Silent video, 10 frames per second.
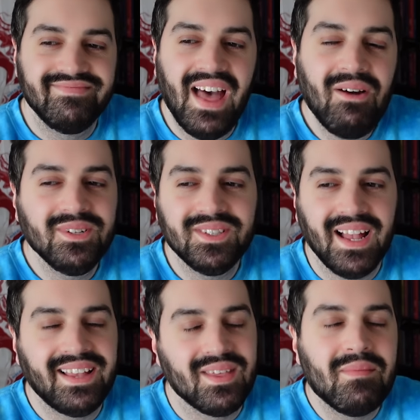That was
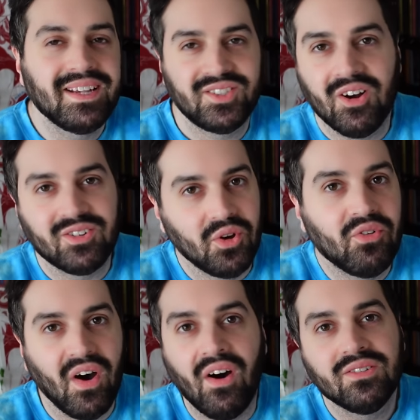like the best arc so
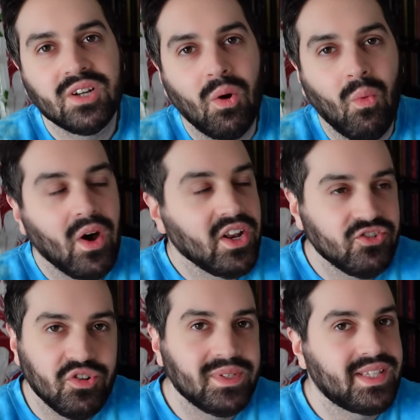far,
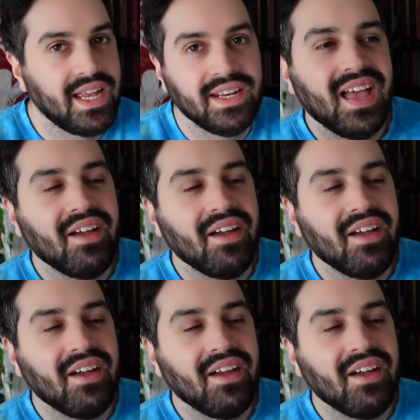100%.